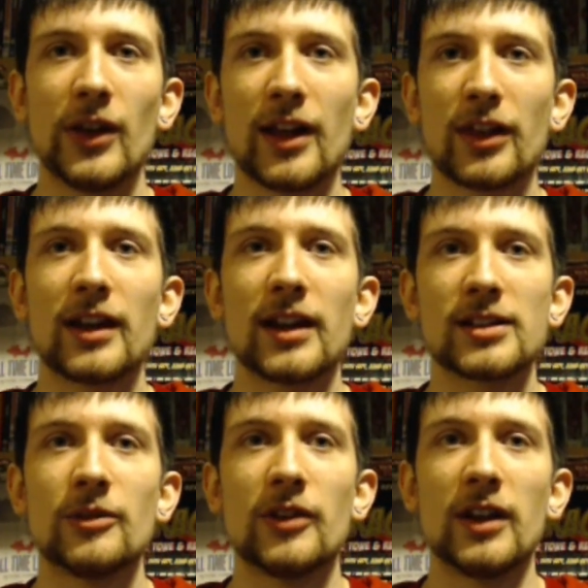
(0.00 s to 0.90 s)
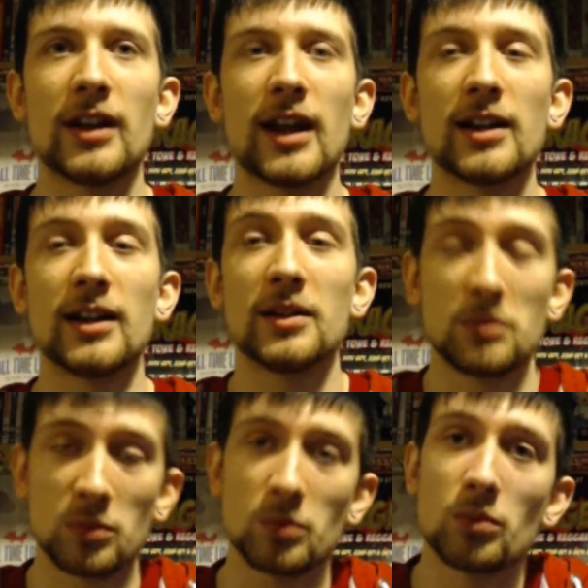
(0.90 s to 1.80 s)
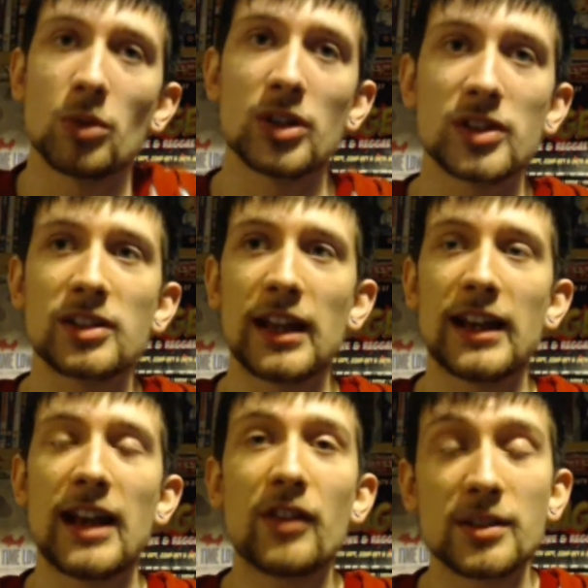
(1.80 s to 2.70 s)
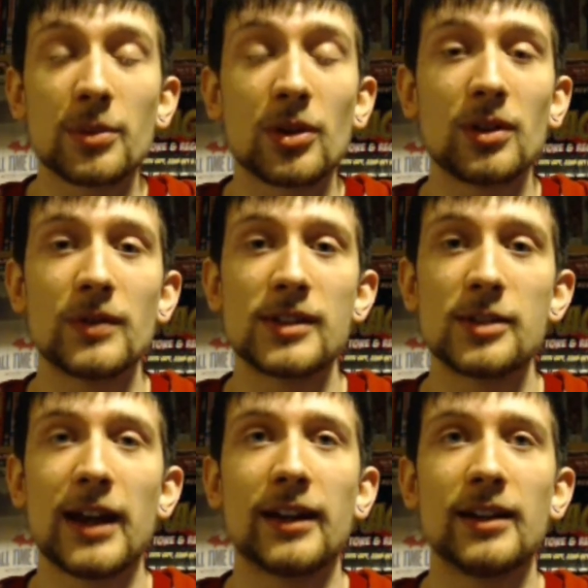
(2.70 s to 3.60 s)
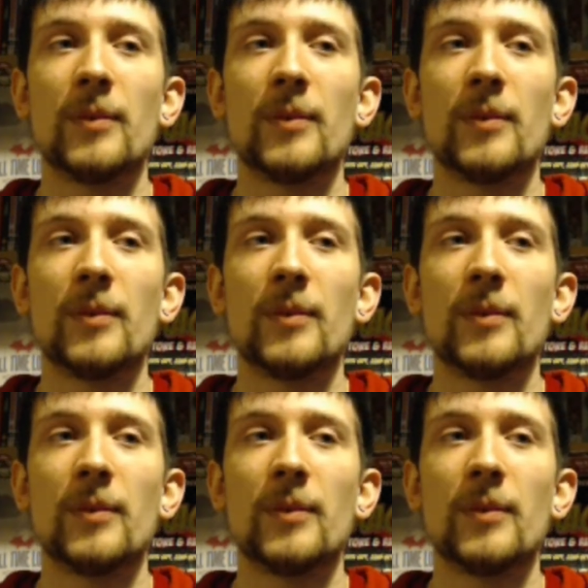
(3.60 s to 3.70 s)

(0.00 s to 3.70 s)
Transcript: I think that's something that was inevitable to be added.